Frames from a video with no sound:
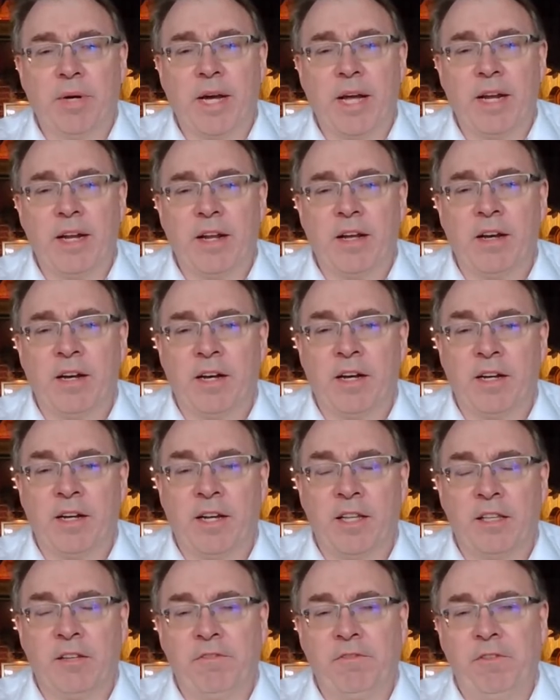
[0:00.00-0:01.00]
but
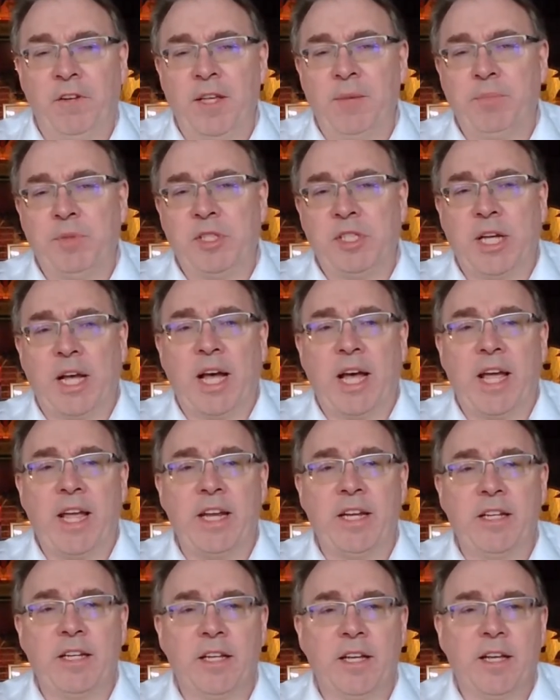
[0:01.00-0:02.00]
on the flip
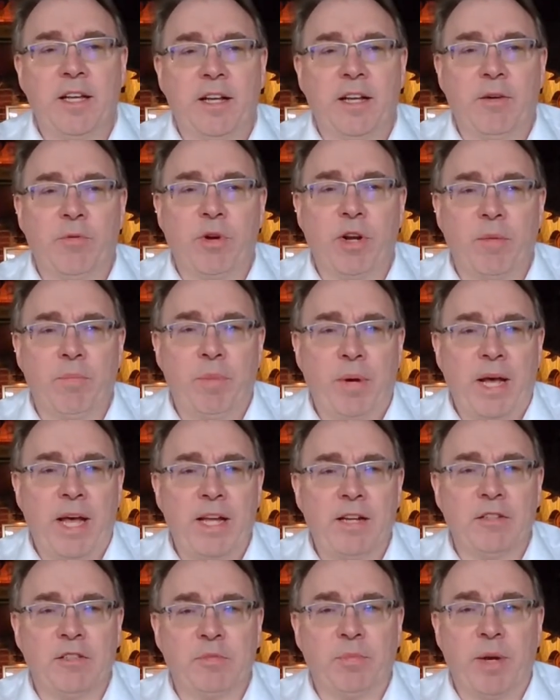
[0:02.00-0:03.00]
side, when a
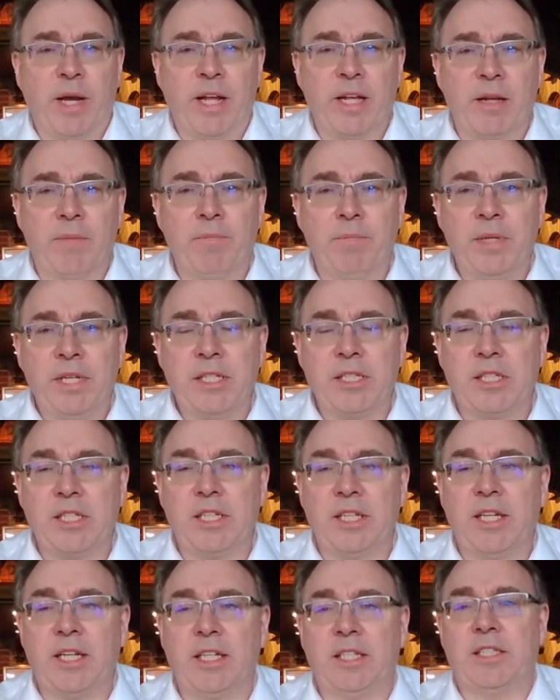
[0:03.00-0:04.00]
buyer is buying a
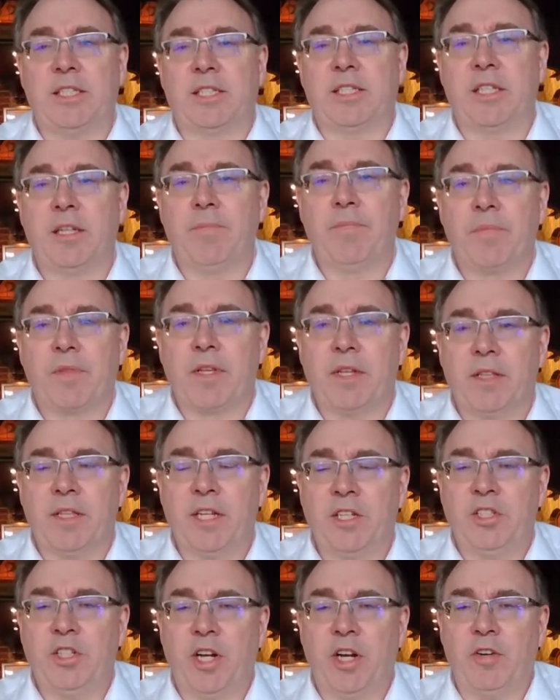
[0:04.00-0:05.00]
business,
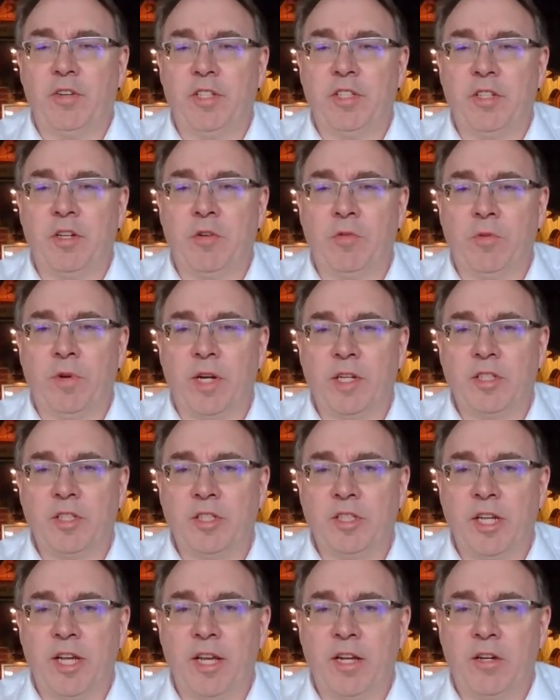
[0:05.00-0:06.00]
they generally don't want
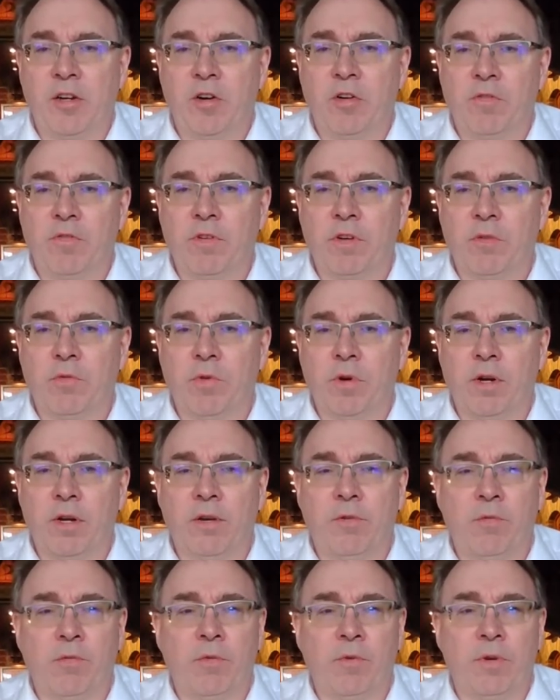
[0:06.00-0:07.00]
to take over
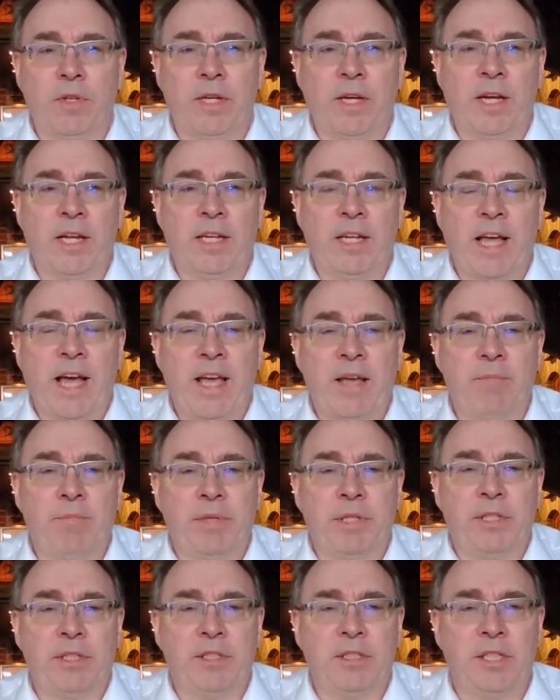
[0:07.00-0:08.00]

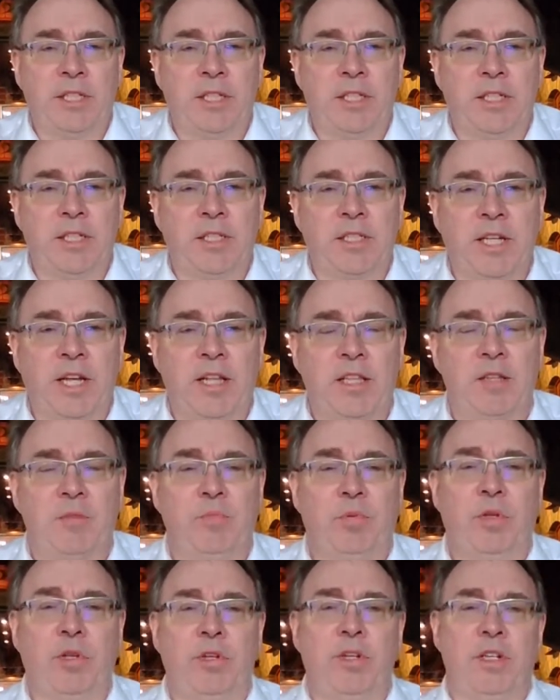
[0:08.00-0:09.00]
liabilities. And the
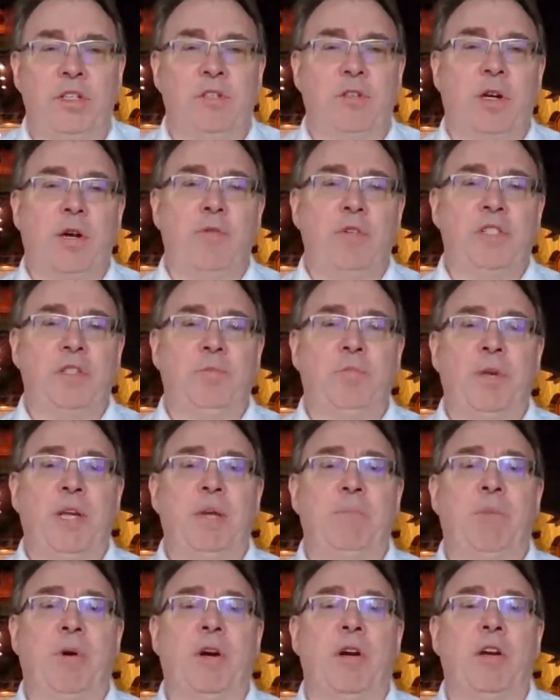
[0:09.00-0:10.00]
employees are always a
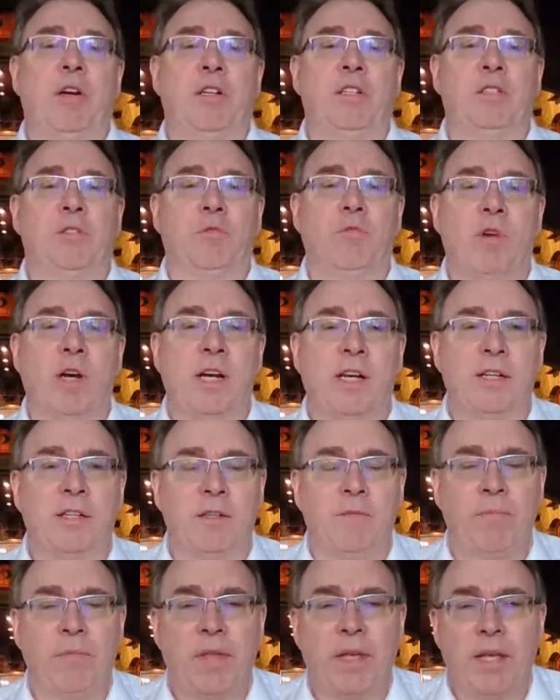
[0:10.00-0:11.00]
big part as
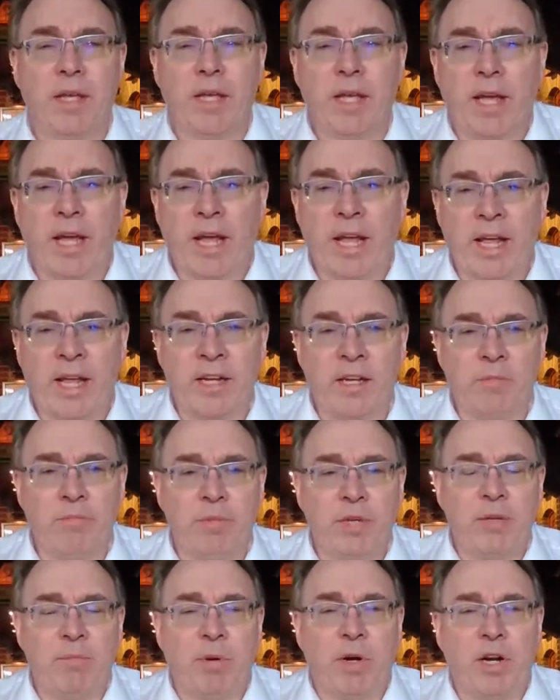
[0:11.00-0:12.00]
well. And the
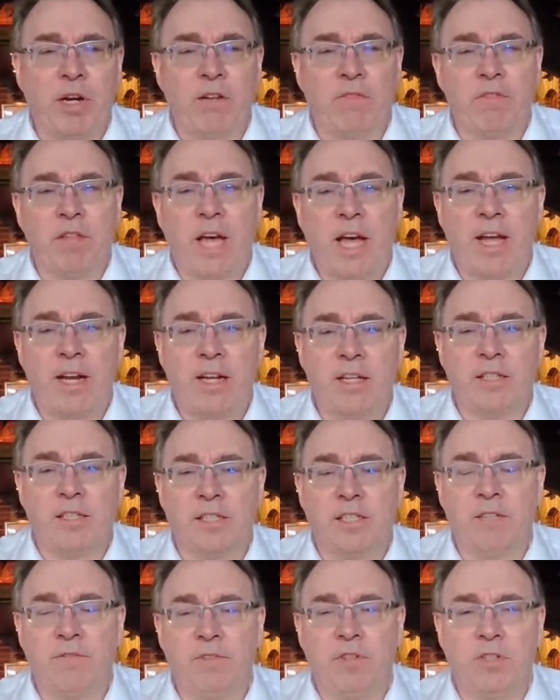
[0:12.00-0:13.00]
big part of that
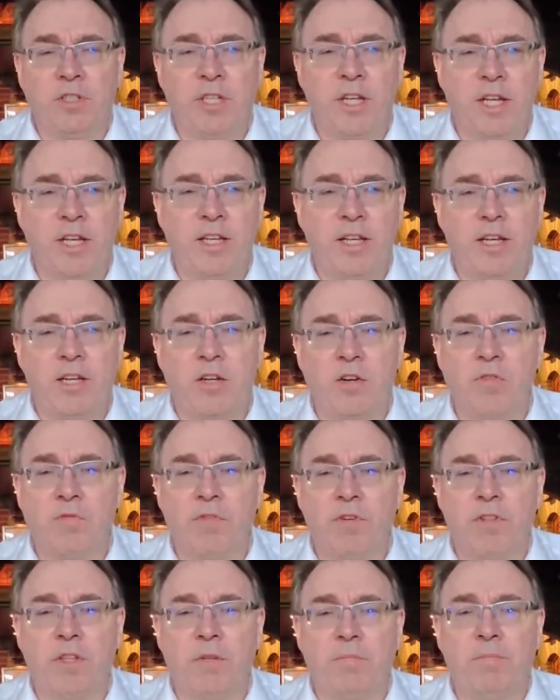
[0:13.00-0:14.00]
is if you're taking
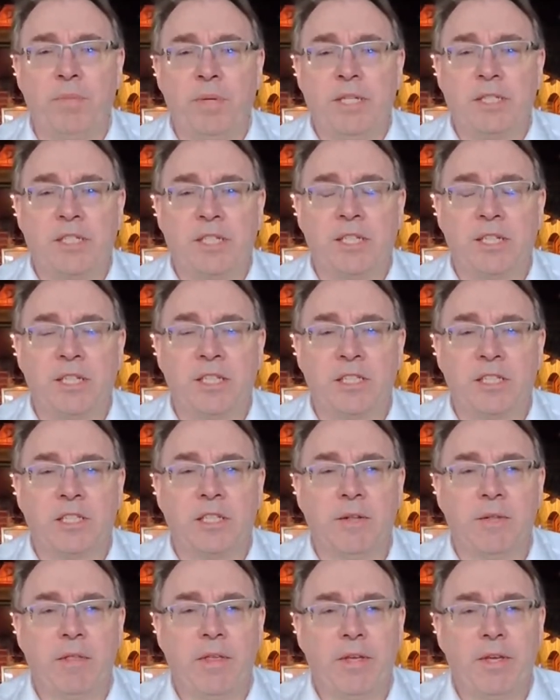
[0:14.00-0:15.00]
over the
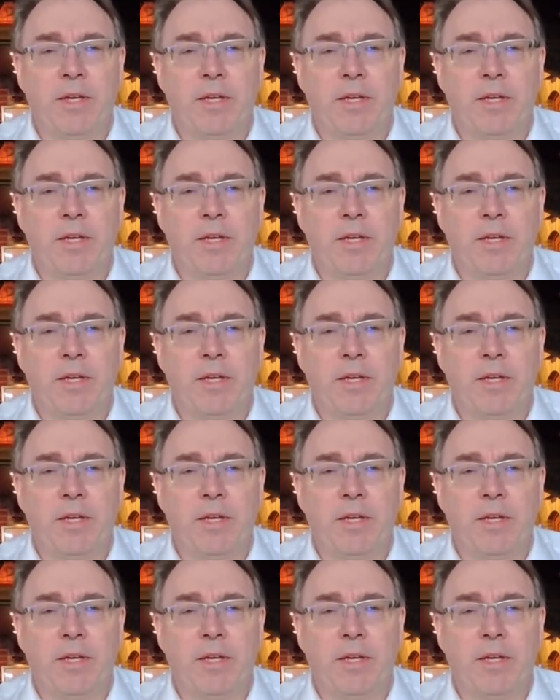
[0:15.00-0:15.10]
business,